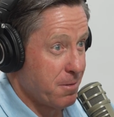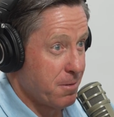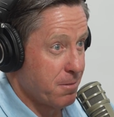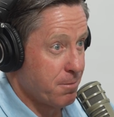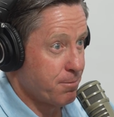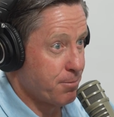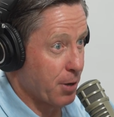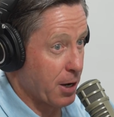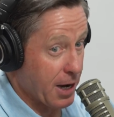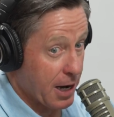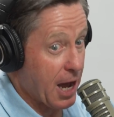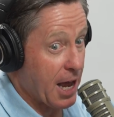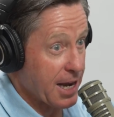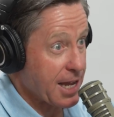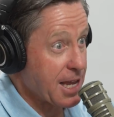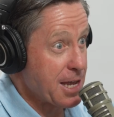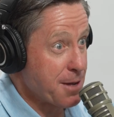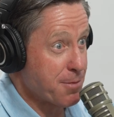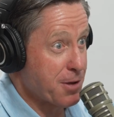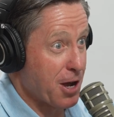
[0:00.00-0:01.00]
but I got to
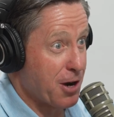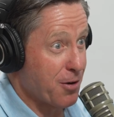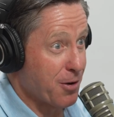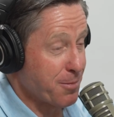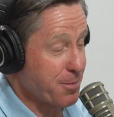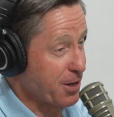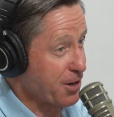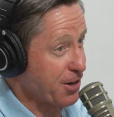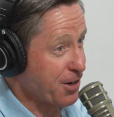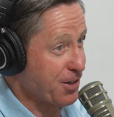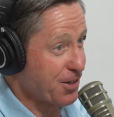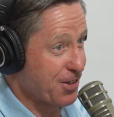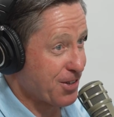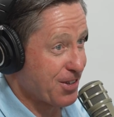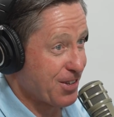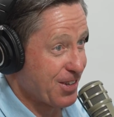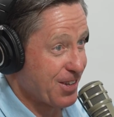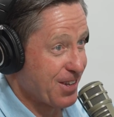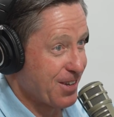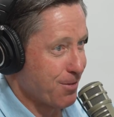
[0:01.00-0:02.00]
keep going
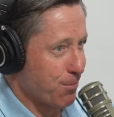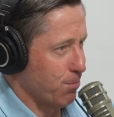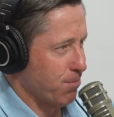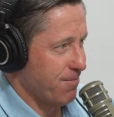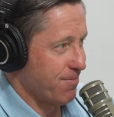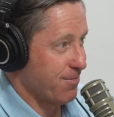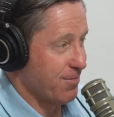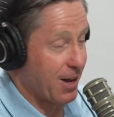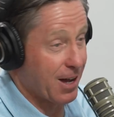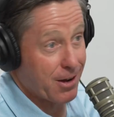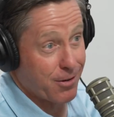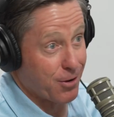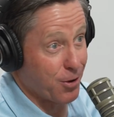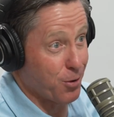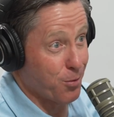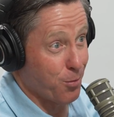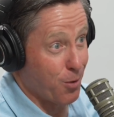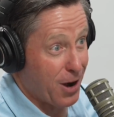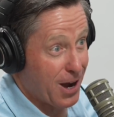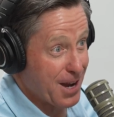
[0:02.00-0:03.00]
because I don't
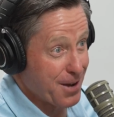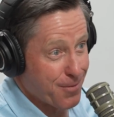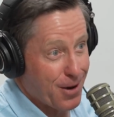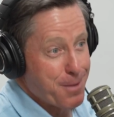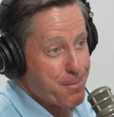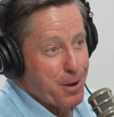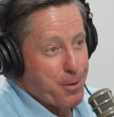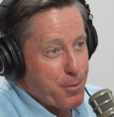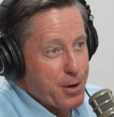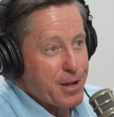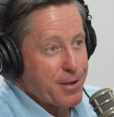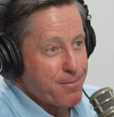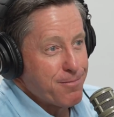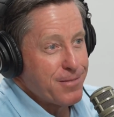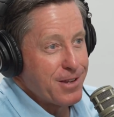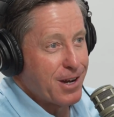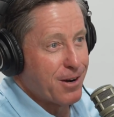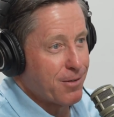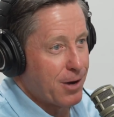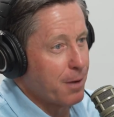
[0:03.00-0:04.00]
know why, right? But
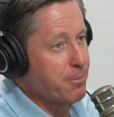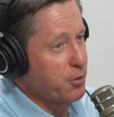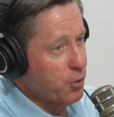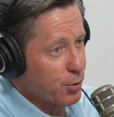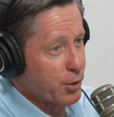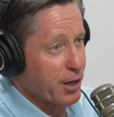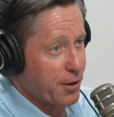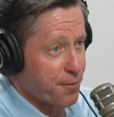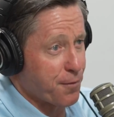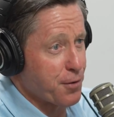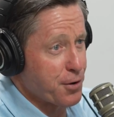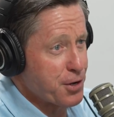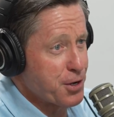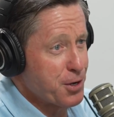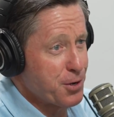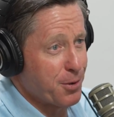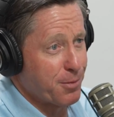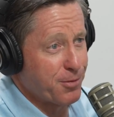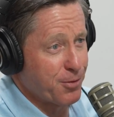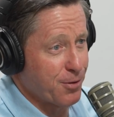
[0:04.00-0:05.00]
I'm doing it for
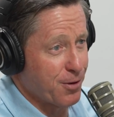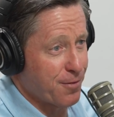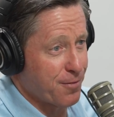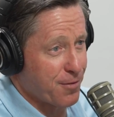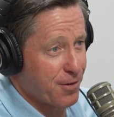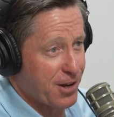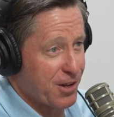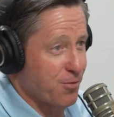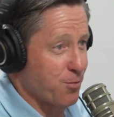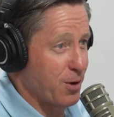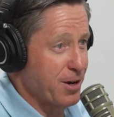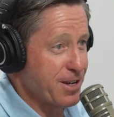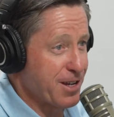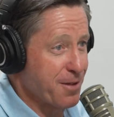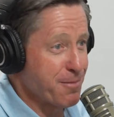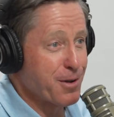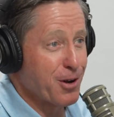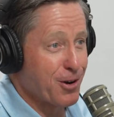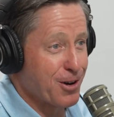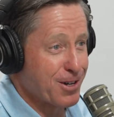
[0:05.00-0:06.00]
you. I'm doing it for us. Why you
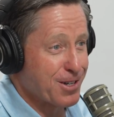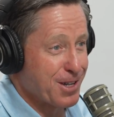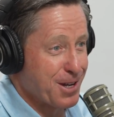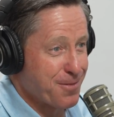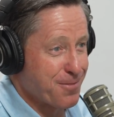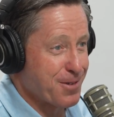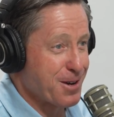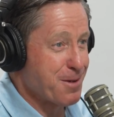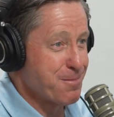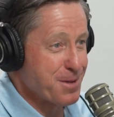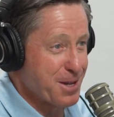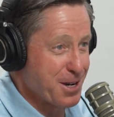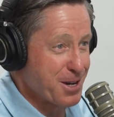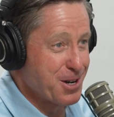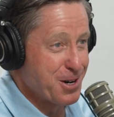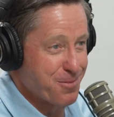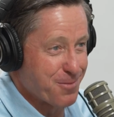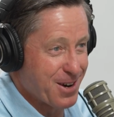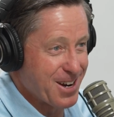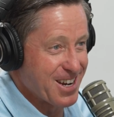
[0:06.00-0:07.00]
give me a hard time for not being
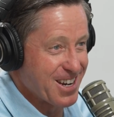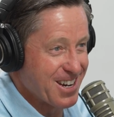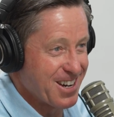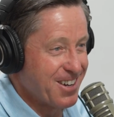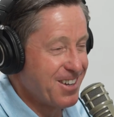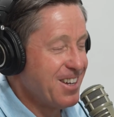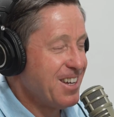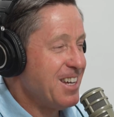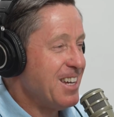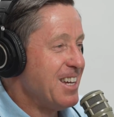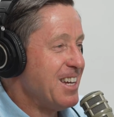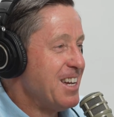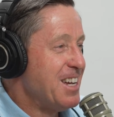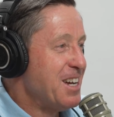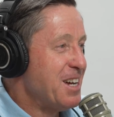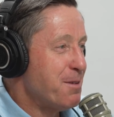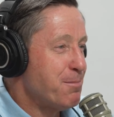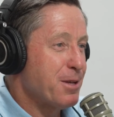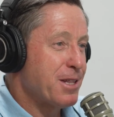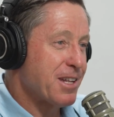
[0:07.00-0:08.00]
home, right?
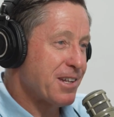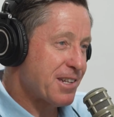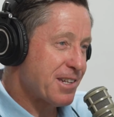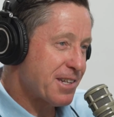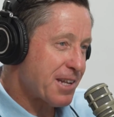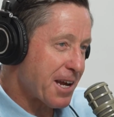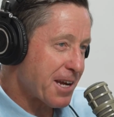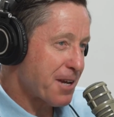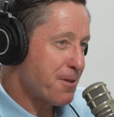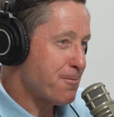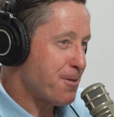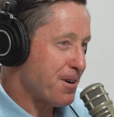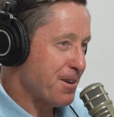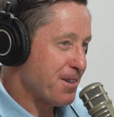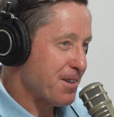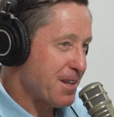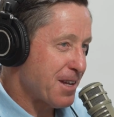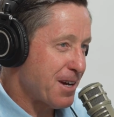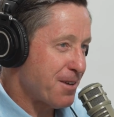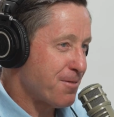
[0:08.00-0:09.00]
But the second one
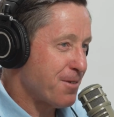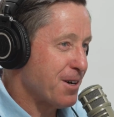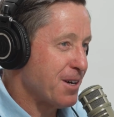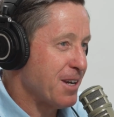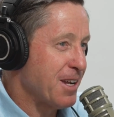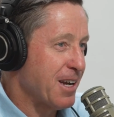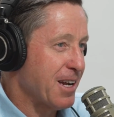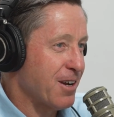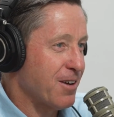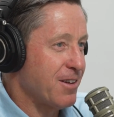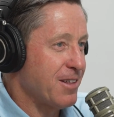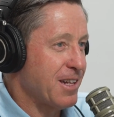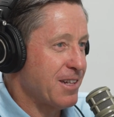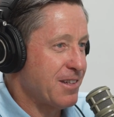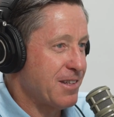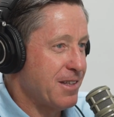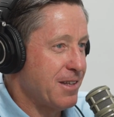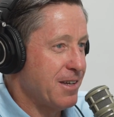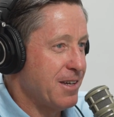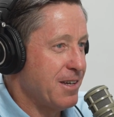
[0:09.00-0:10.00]
is that one. And
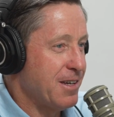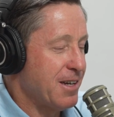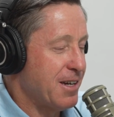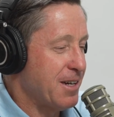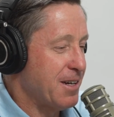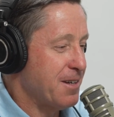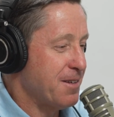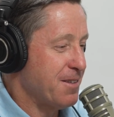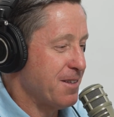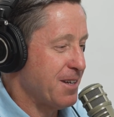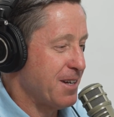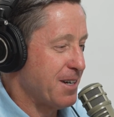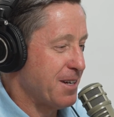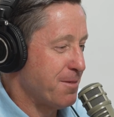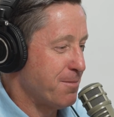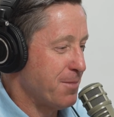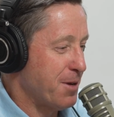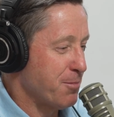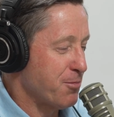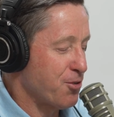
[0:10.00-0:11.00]
that's
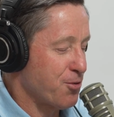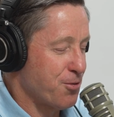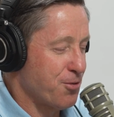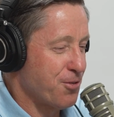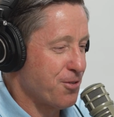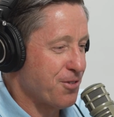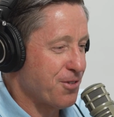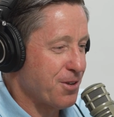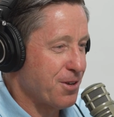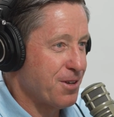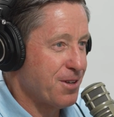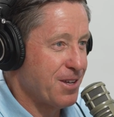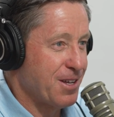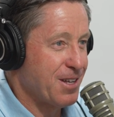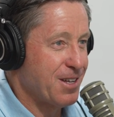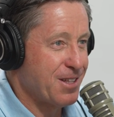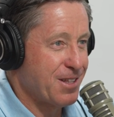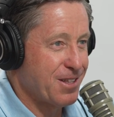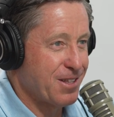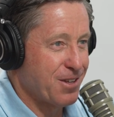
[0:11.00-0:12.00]
I'm sure there's a
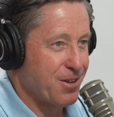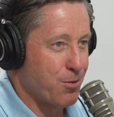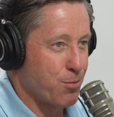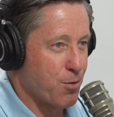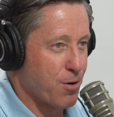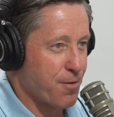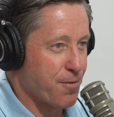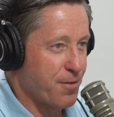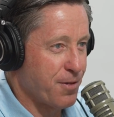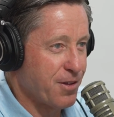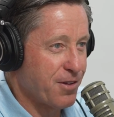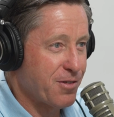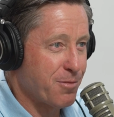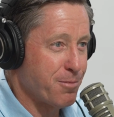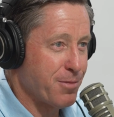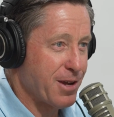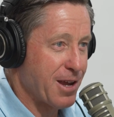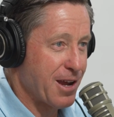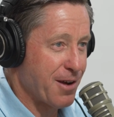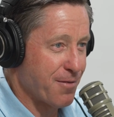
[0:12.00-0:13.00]
word for this
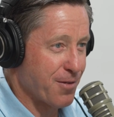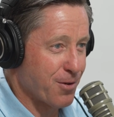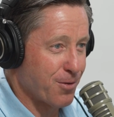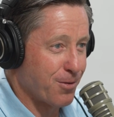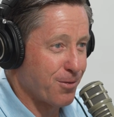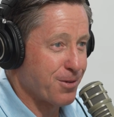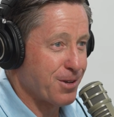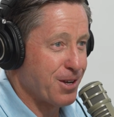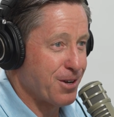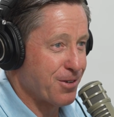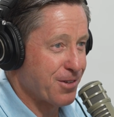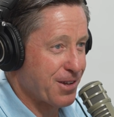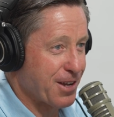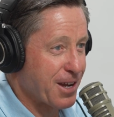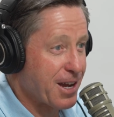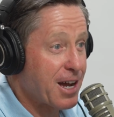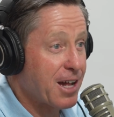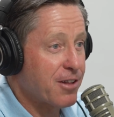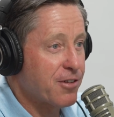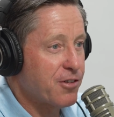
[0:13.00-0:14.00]
in behavioral,
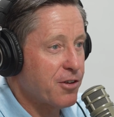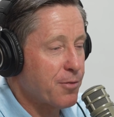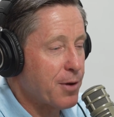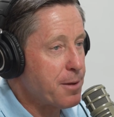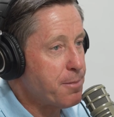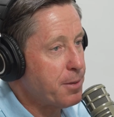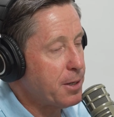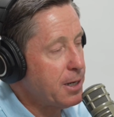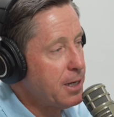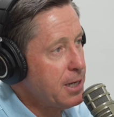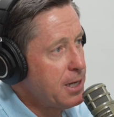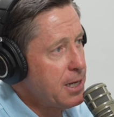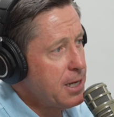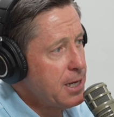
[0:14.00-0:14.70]
psychology, right? But